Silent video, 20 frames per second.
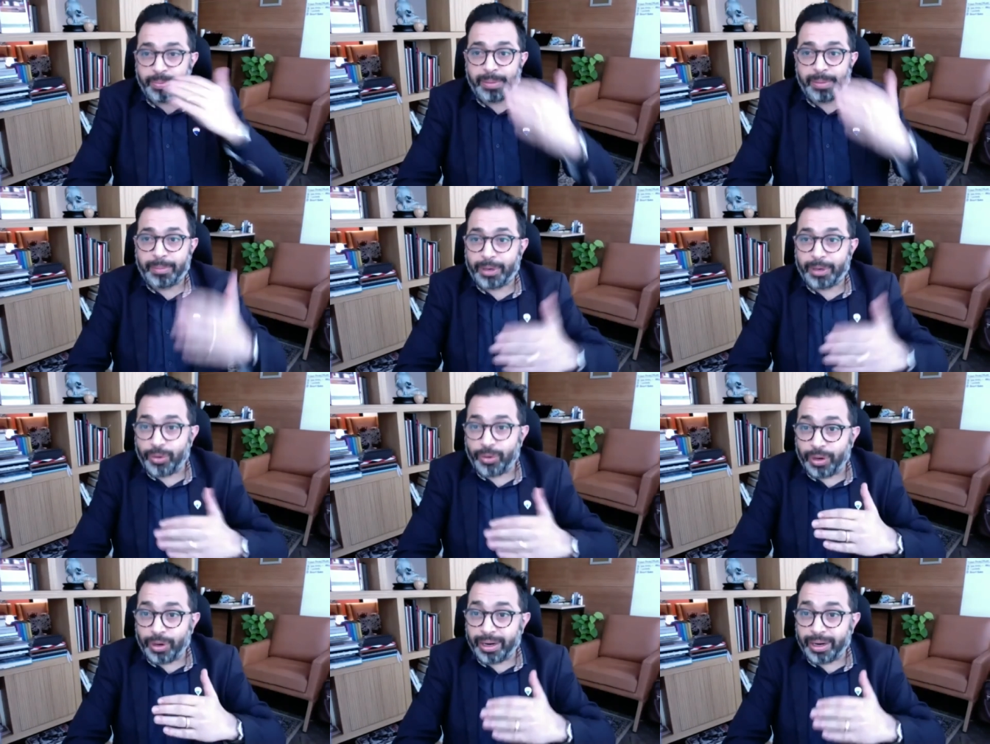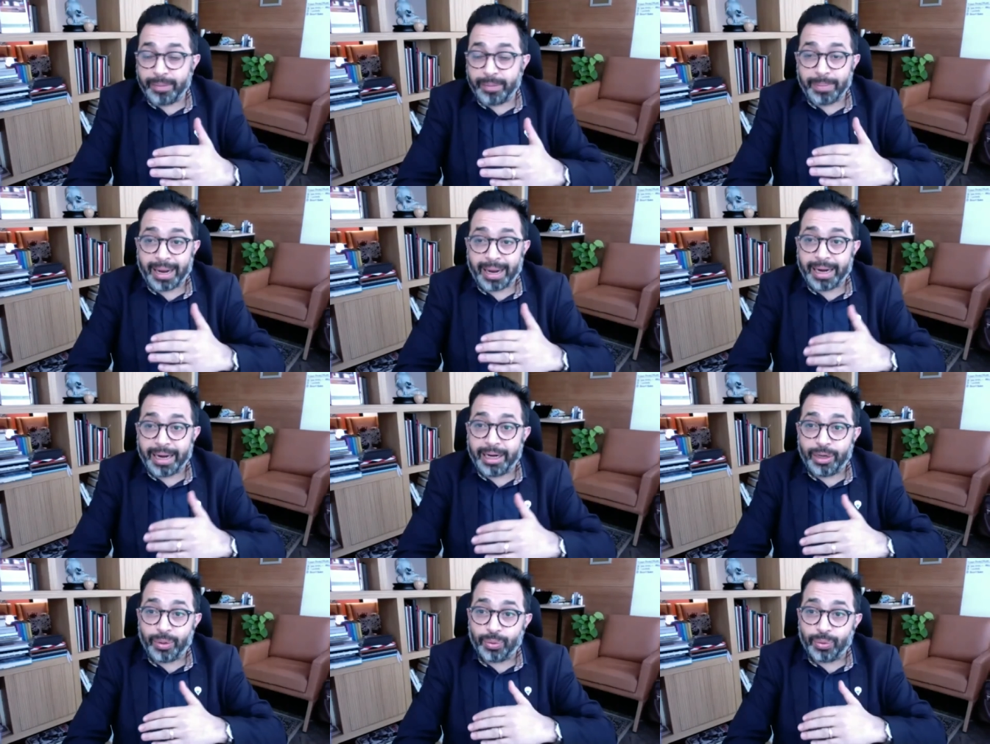People don't really buy
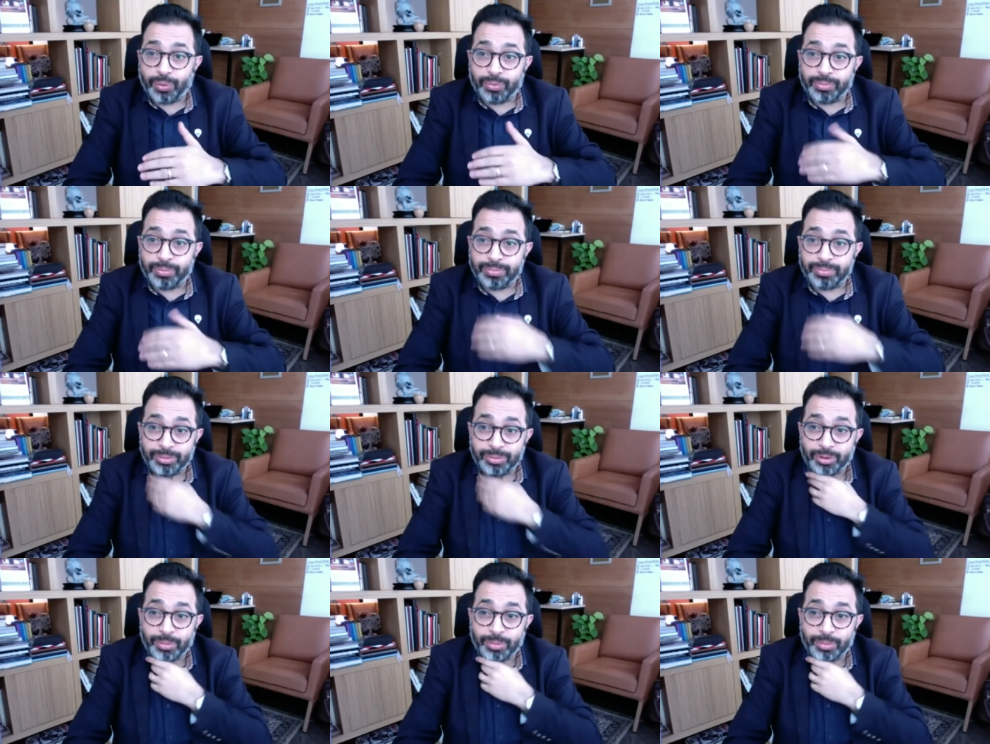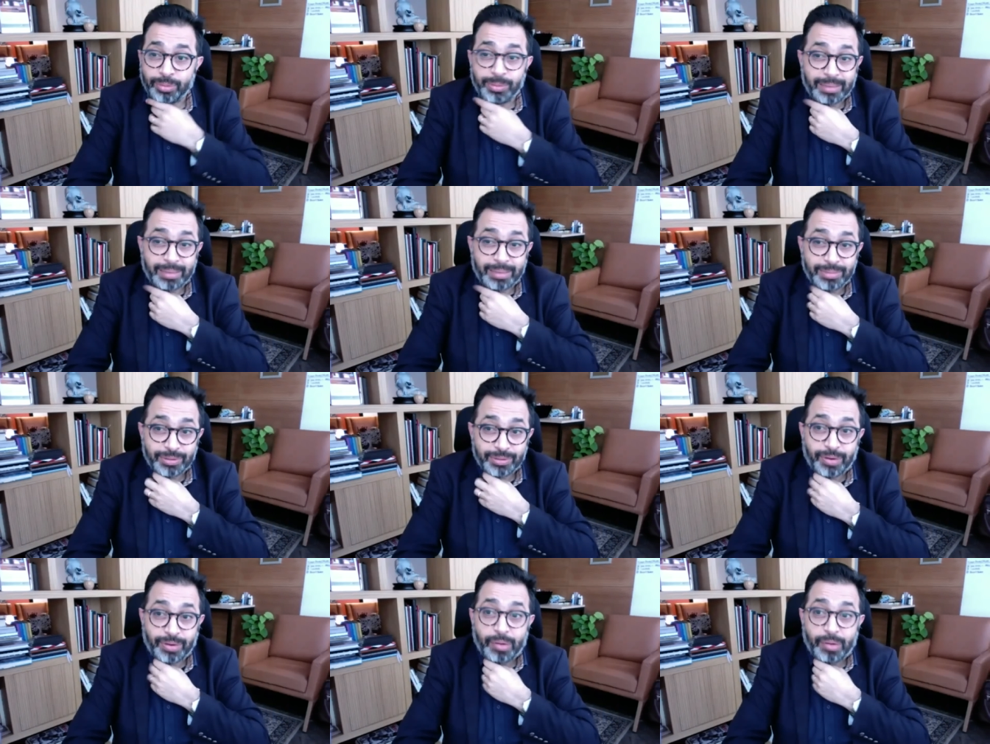into
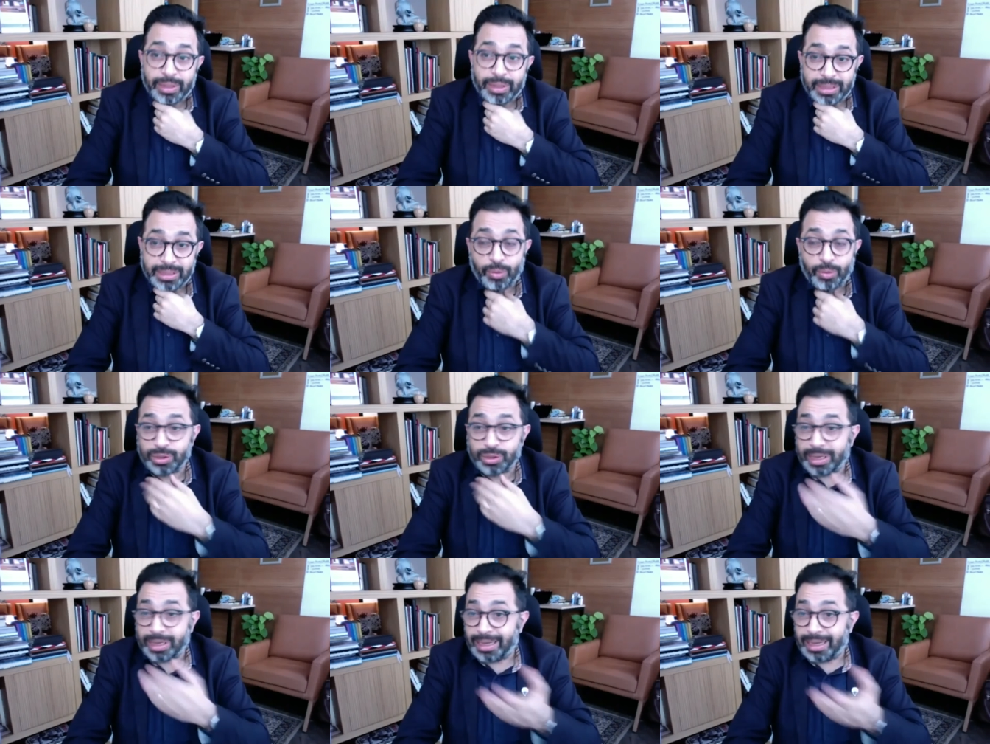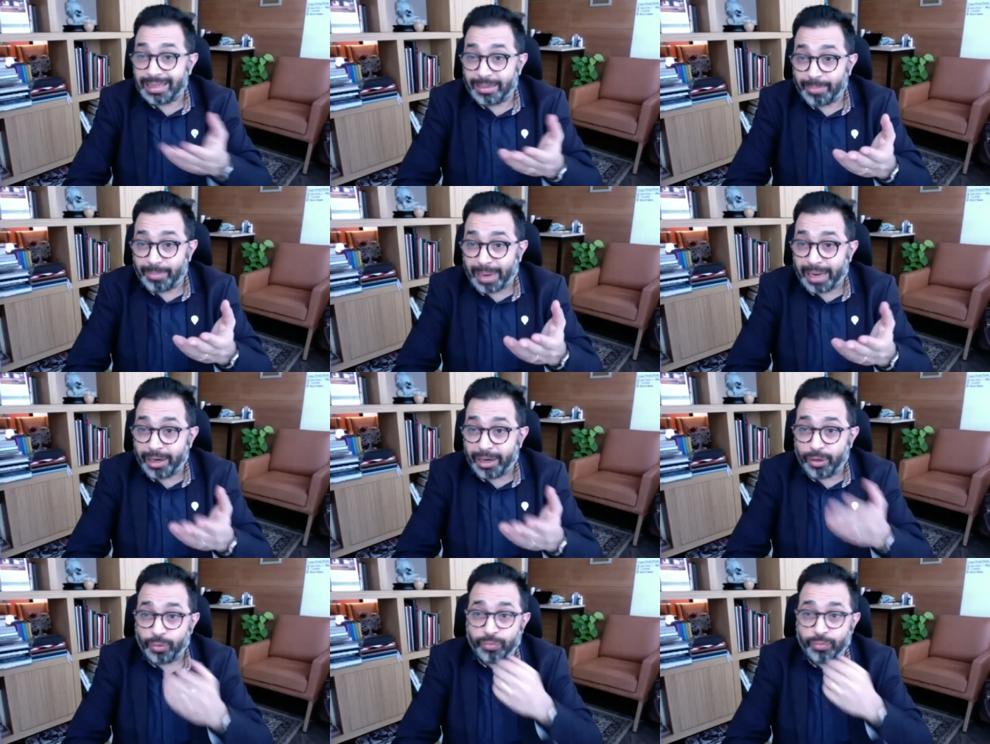sometimes founders. It looks like they buy
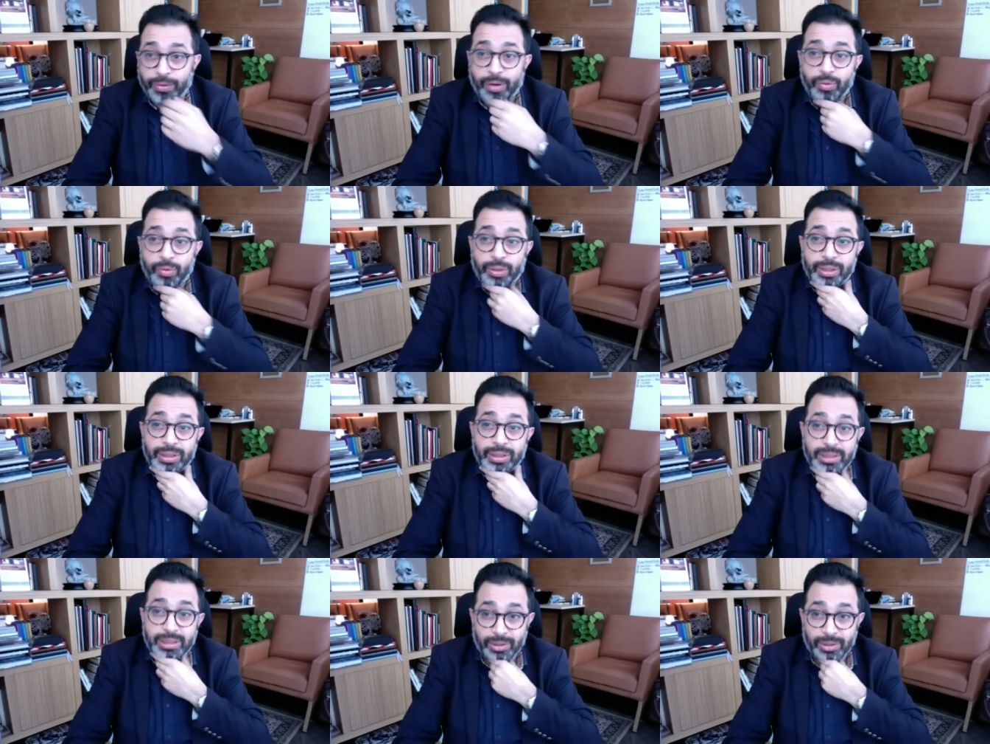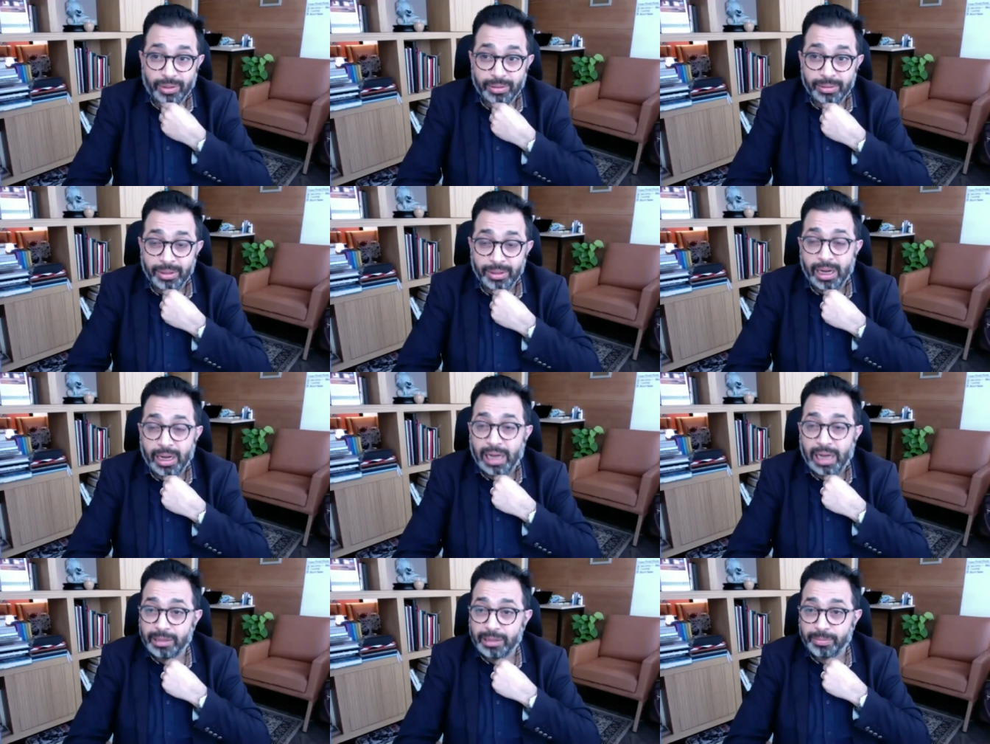into founders or
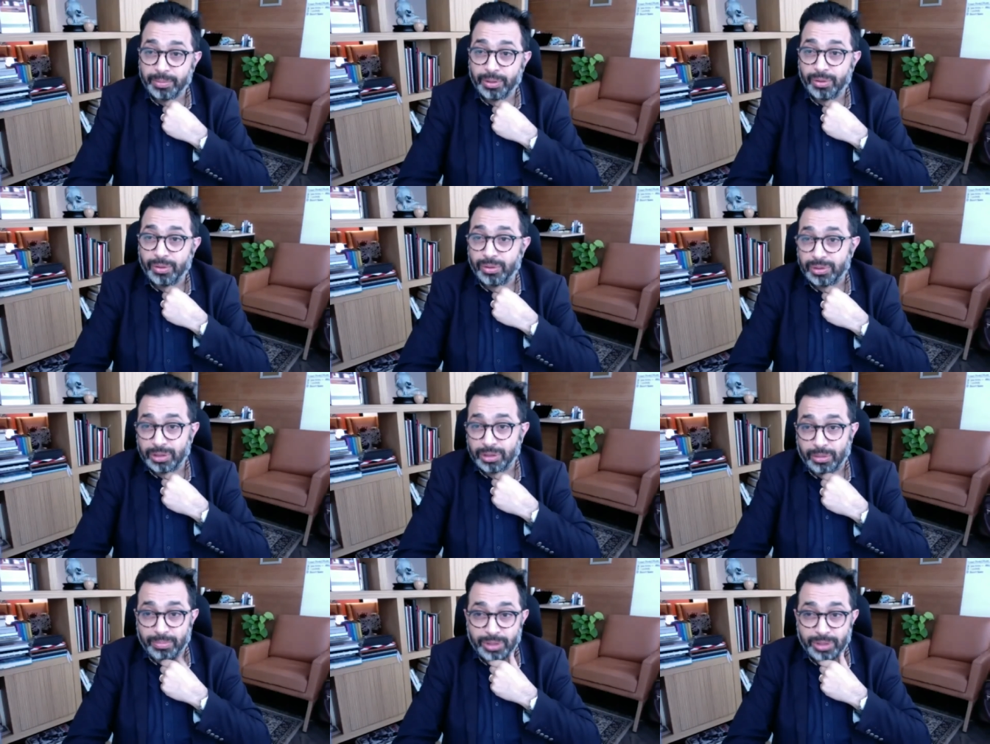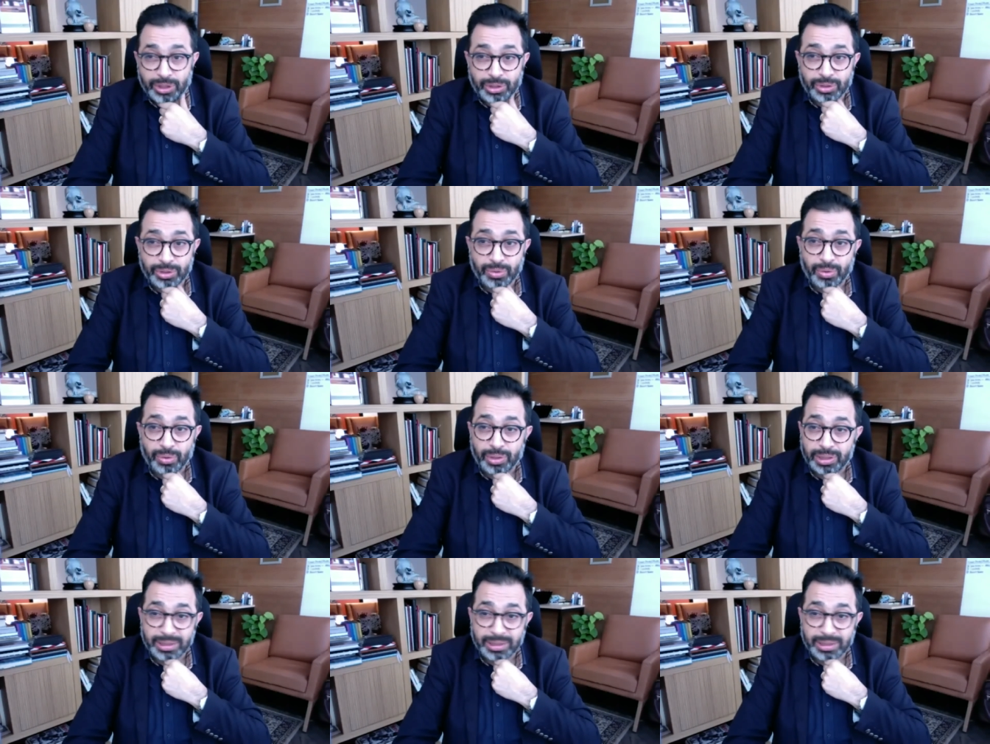entrepreneurs or business
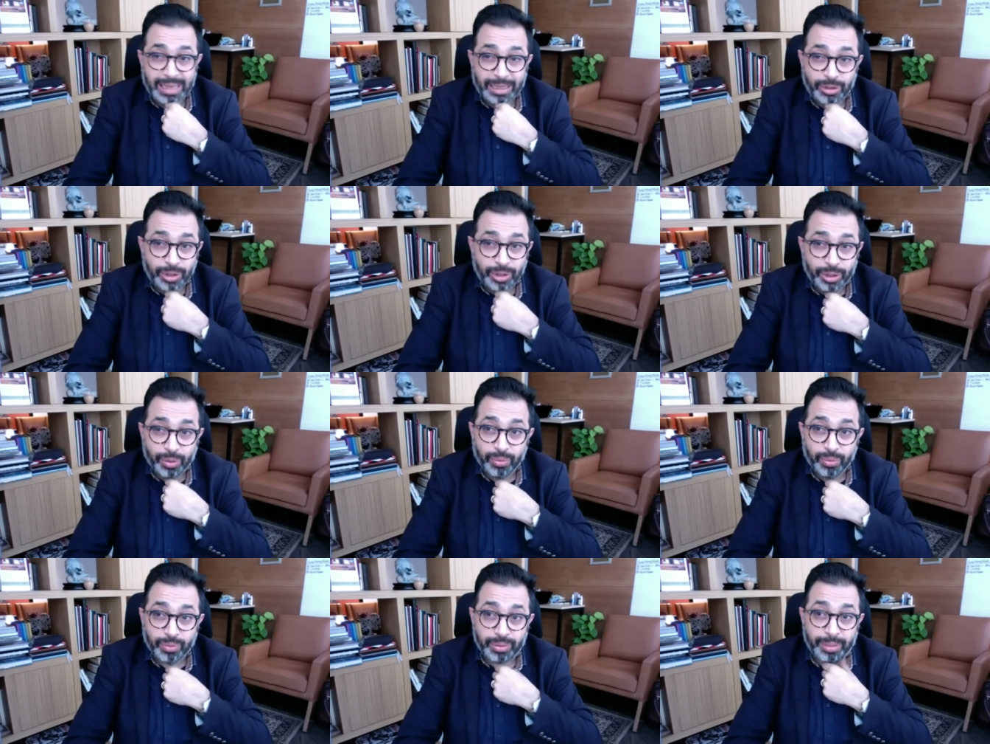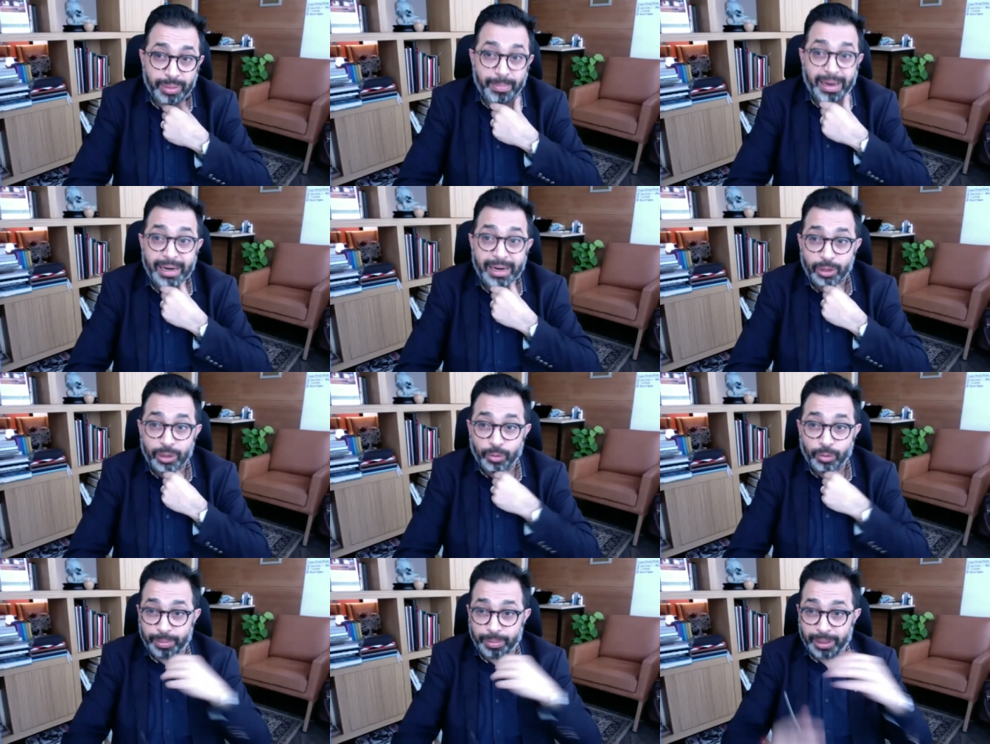owners. Actually, no, they buy
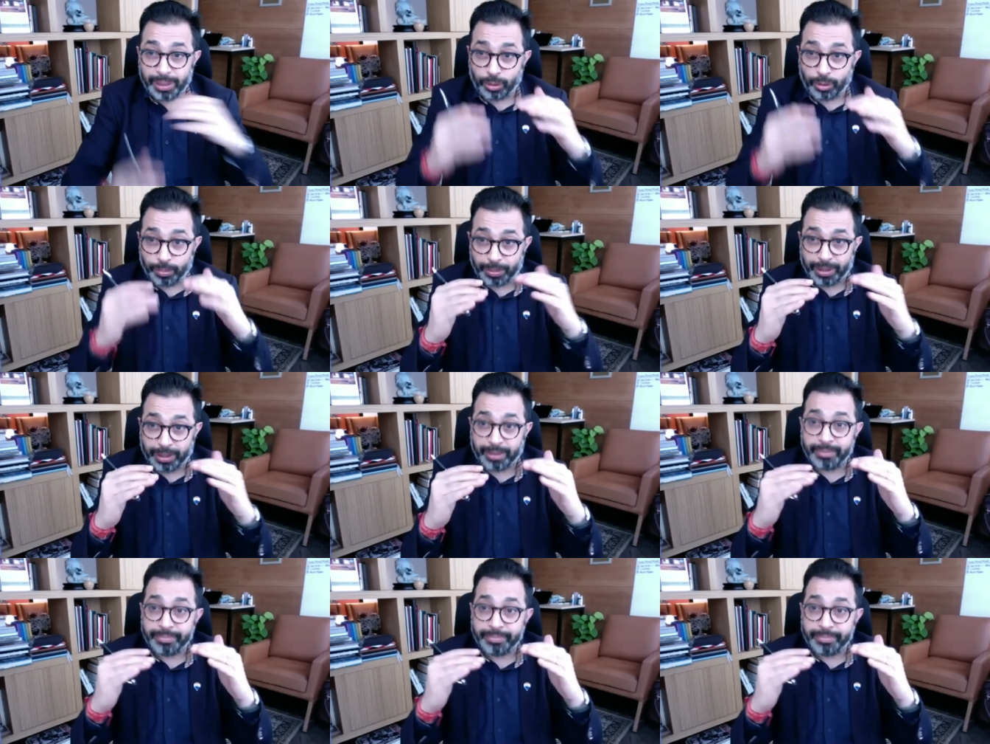into peer-to-peer.